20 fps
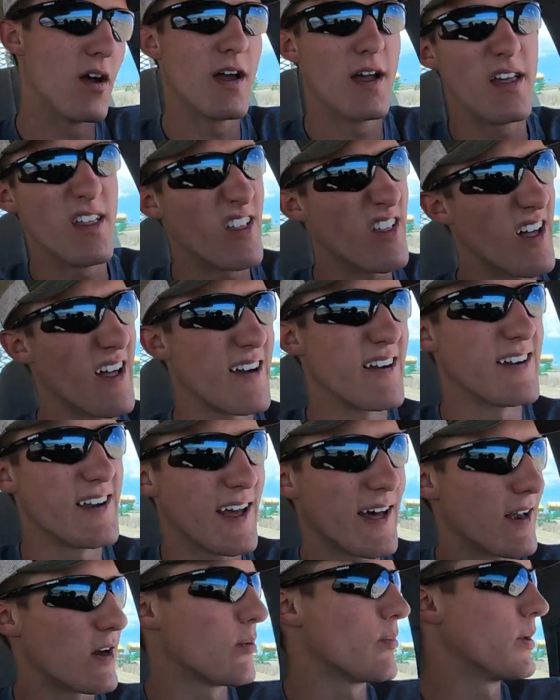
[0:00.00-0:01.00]
Either that or
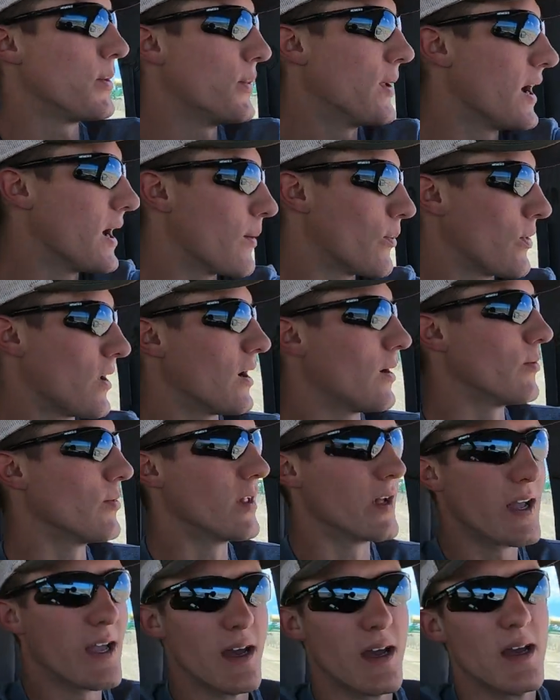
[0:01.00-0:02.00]
Dad will be back
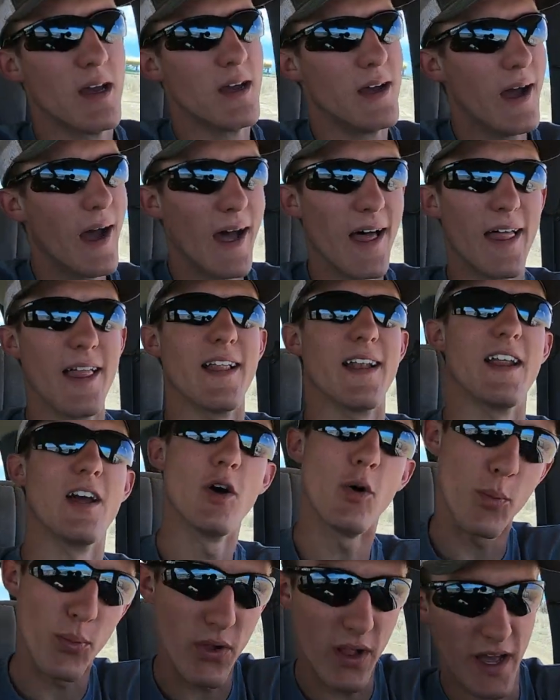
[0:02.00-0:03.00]
probably, and then
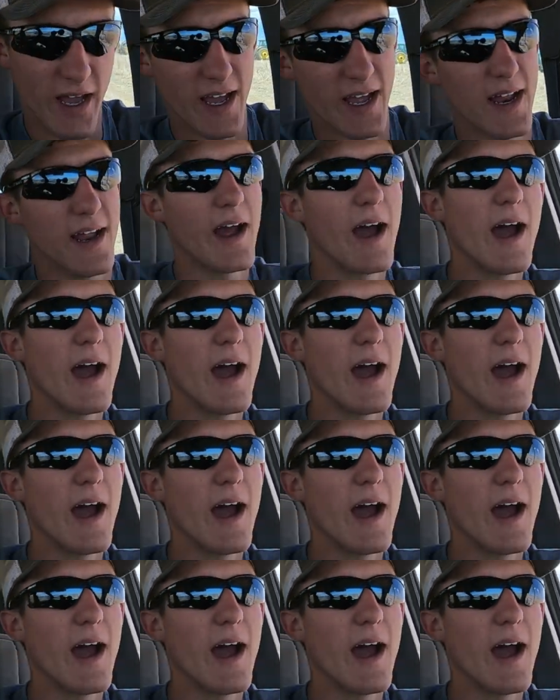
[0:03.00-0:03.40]
he'll plant.